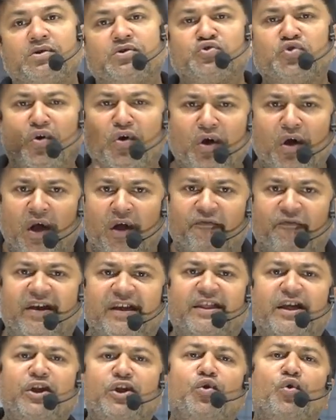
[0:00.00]
So
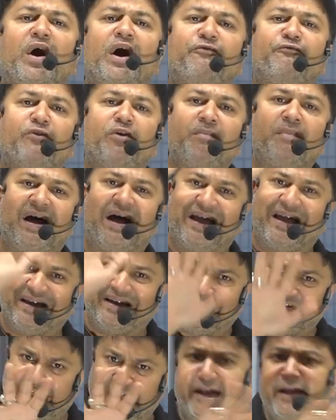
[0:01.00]
whether you are from
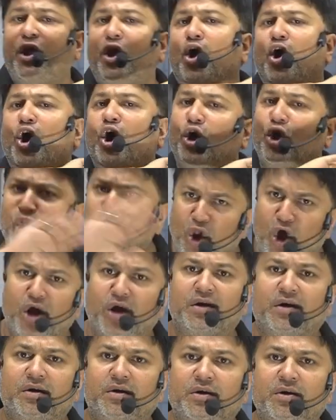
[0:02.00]
IIT or not,